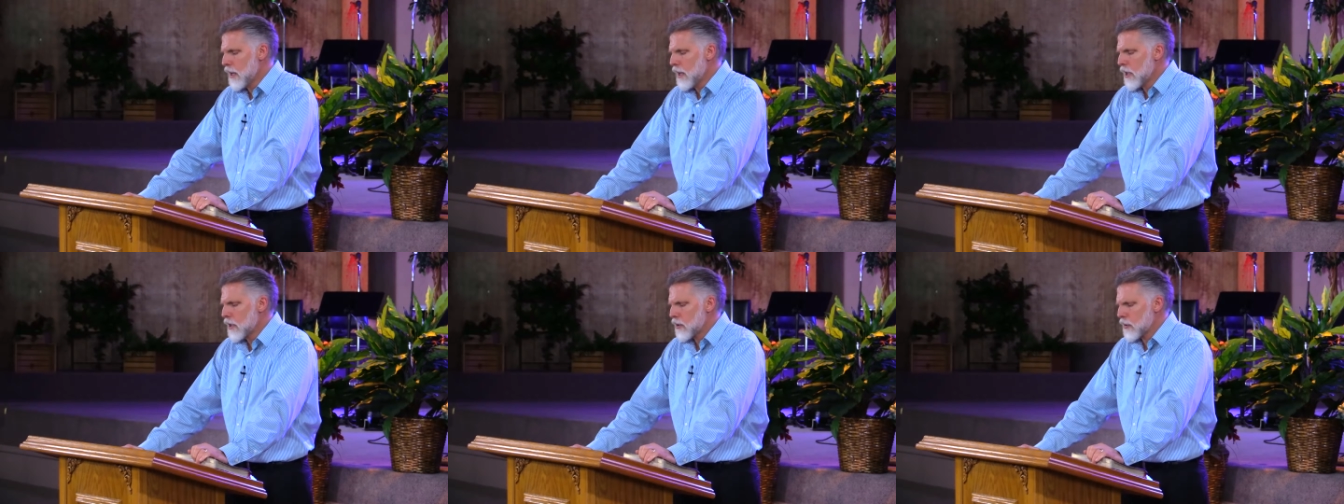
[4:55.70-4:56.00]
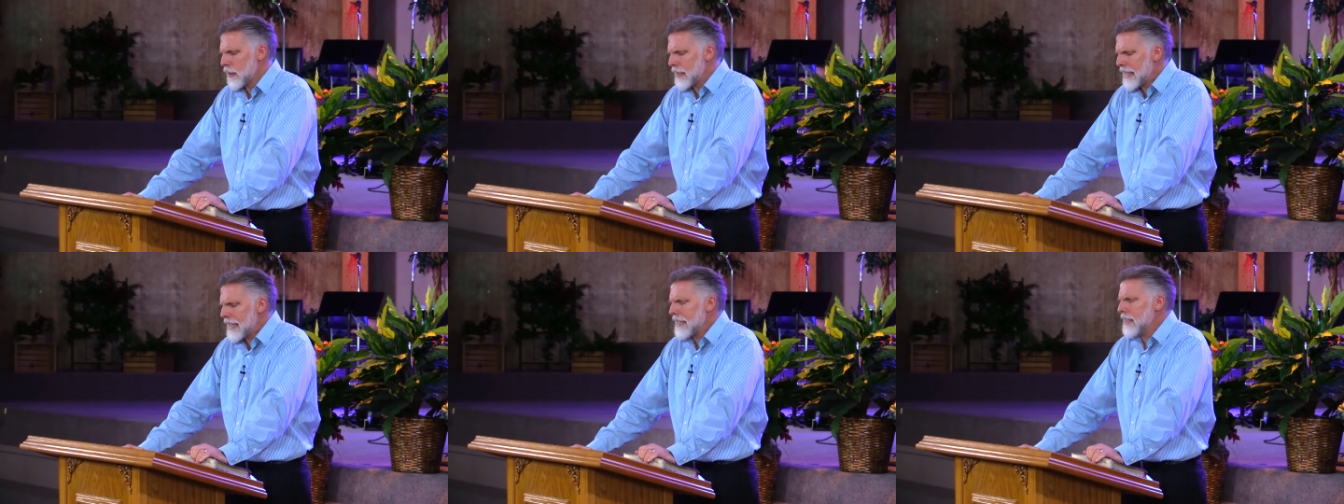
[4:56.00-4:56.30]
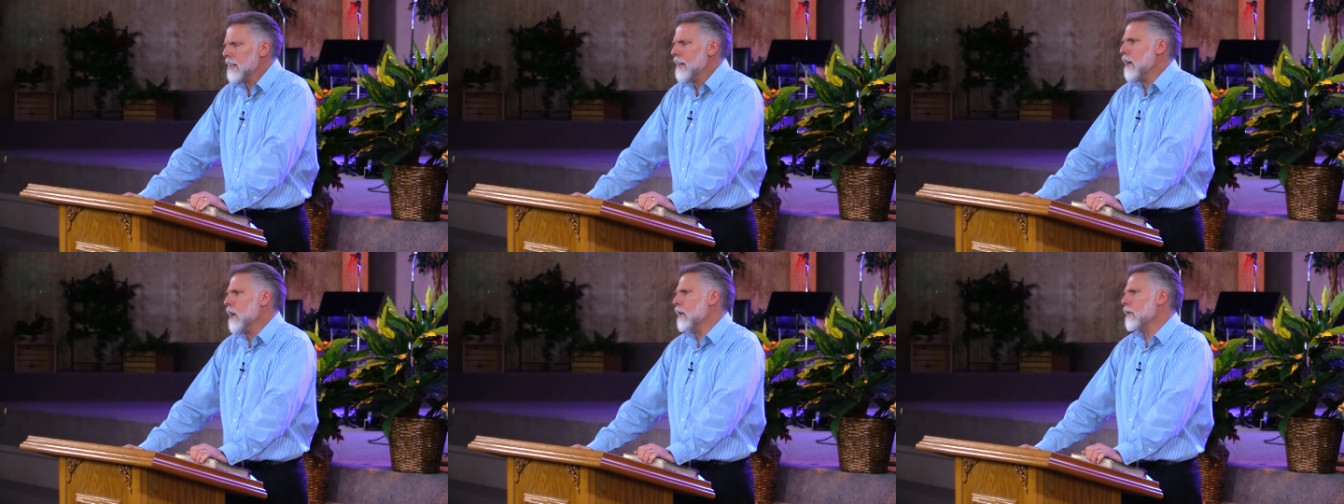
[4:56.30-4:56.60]
So we need
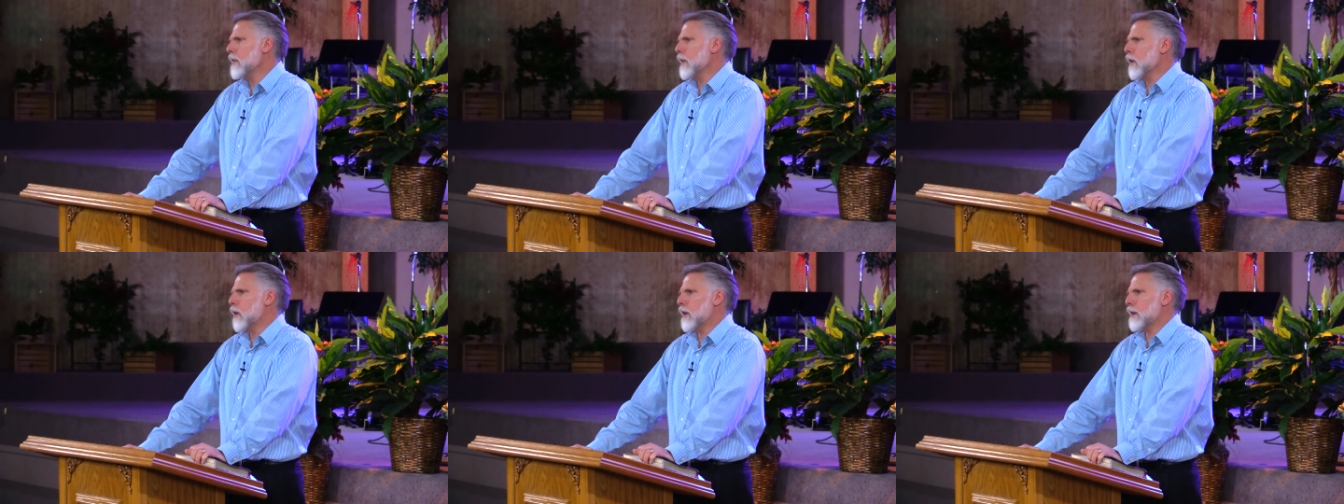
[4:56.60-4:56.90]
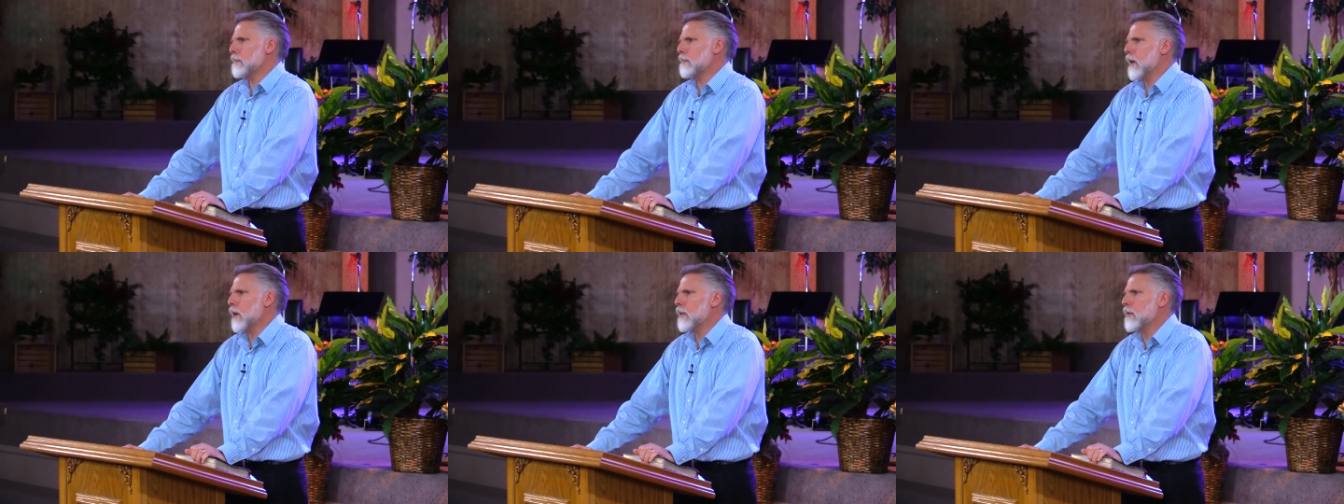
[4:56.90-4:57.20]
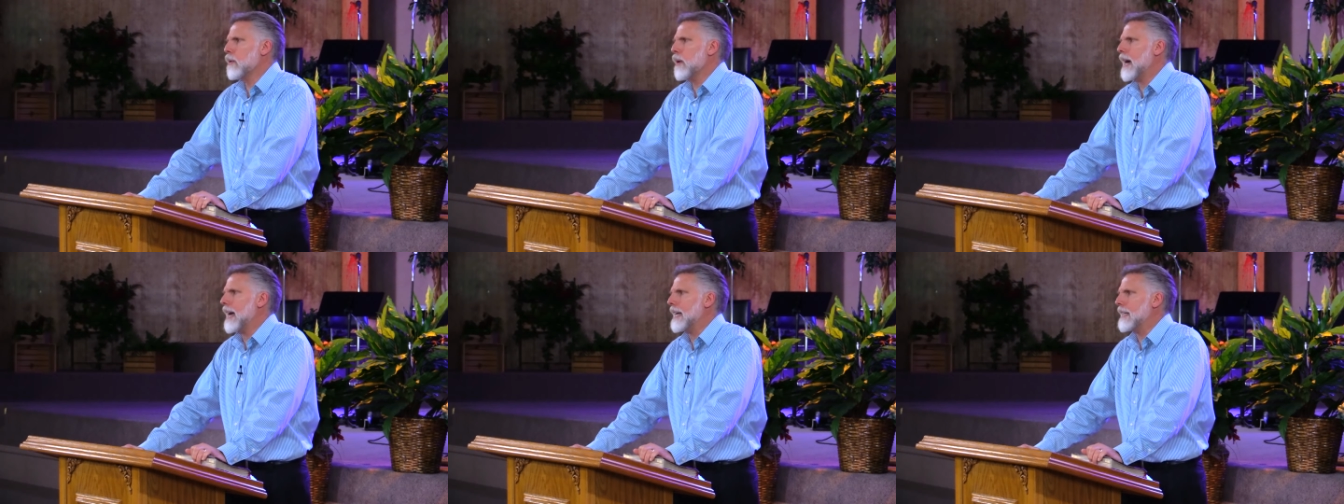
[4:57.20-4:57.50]
to know the Lord both
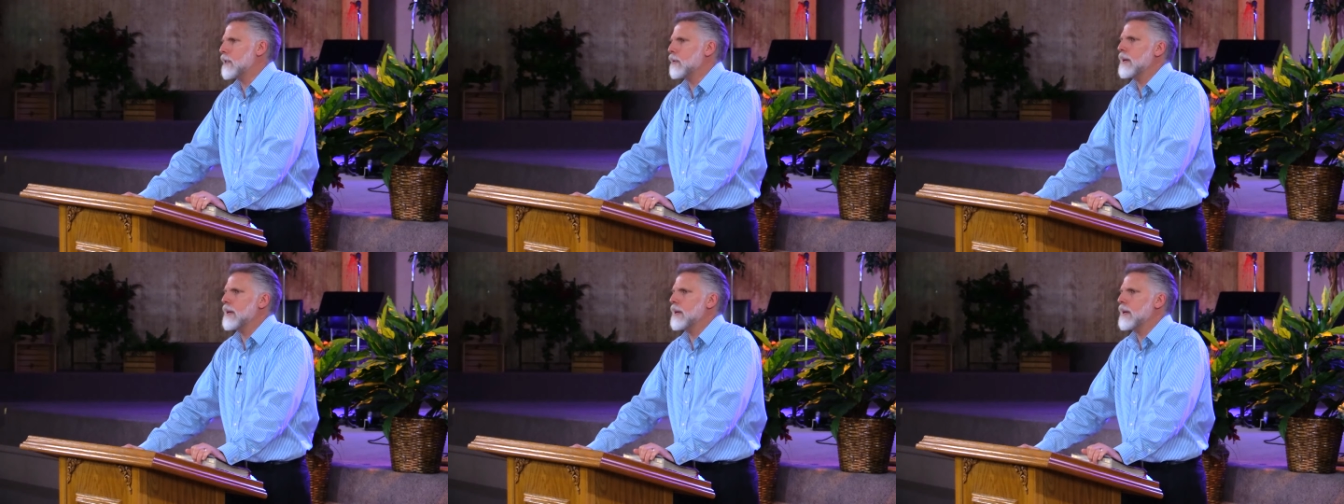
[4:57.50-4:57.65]
ways.